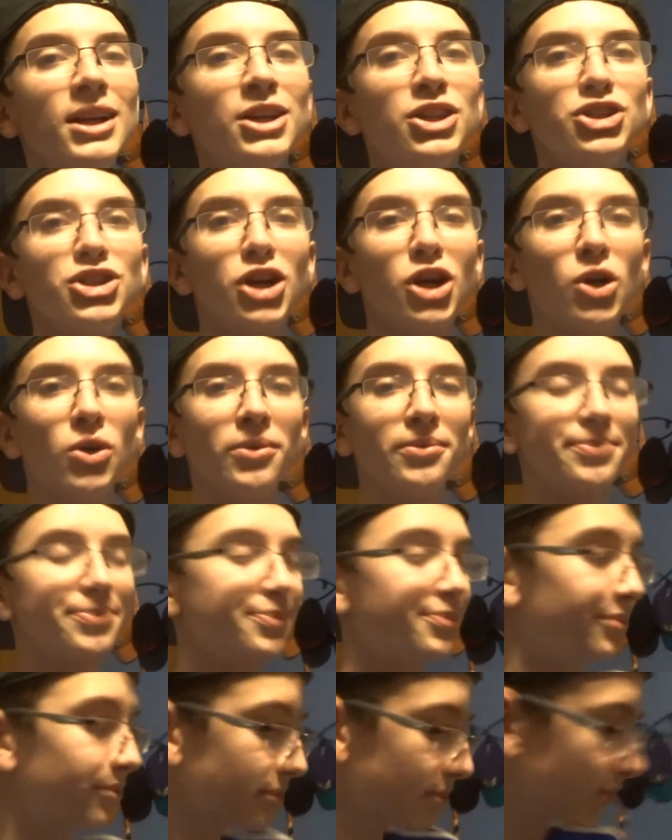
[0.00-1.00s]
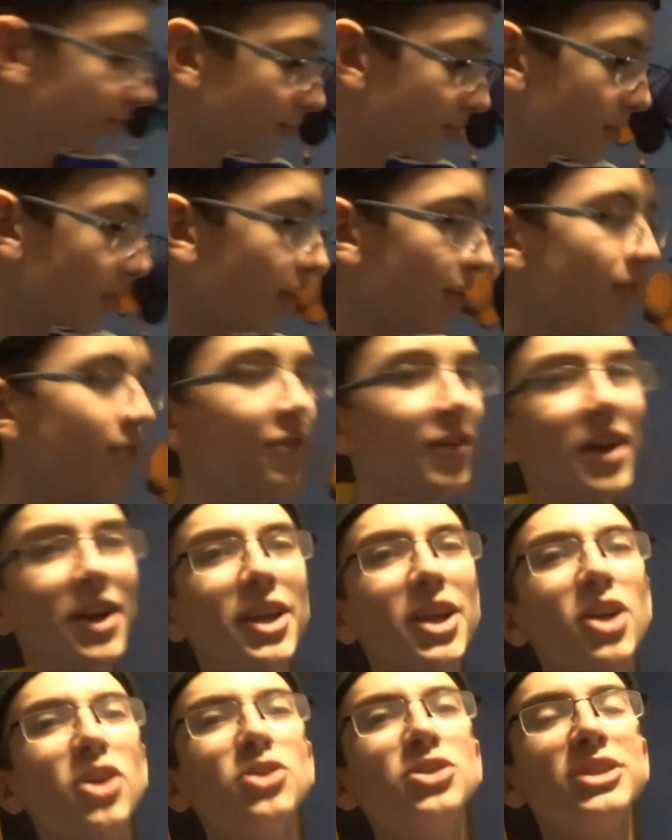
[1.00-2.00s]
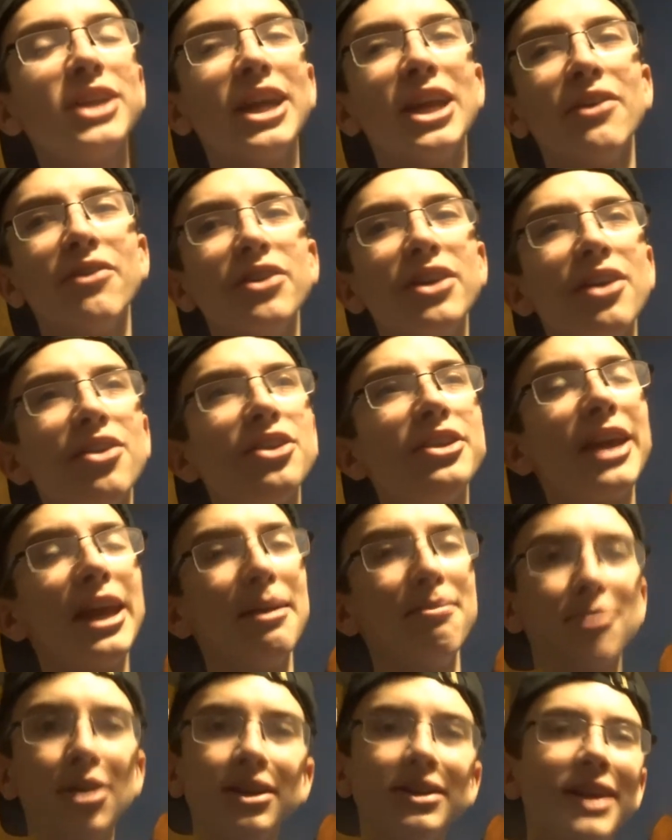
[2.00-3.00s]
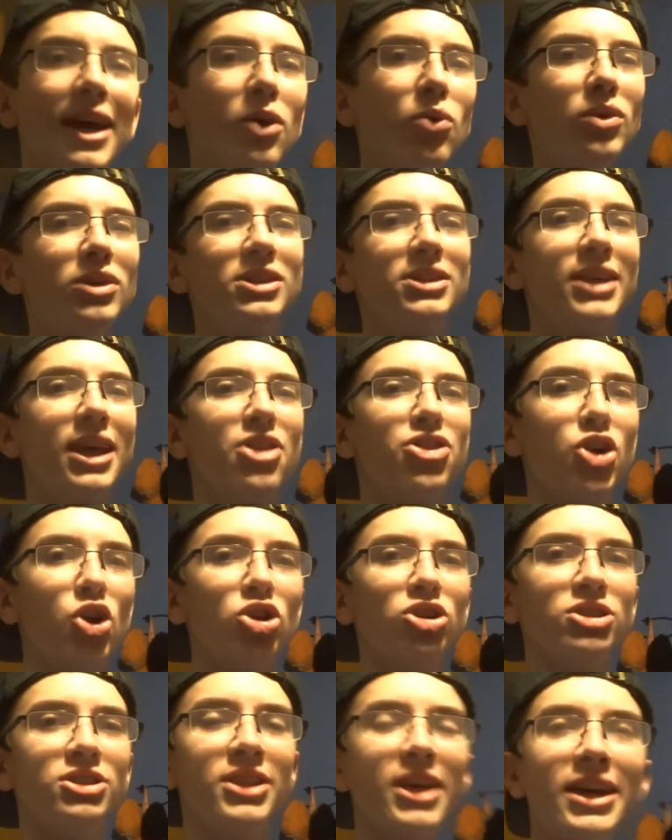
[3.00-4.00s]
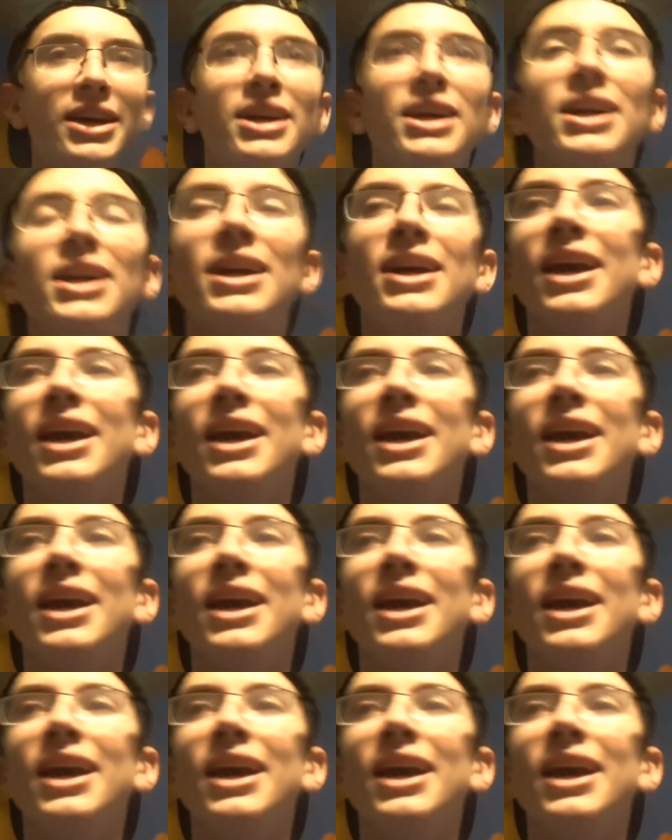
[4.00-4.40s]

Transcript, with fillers: So videos every other day, Monday, Wednesday, Thursday,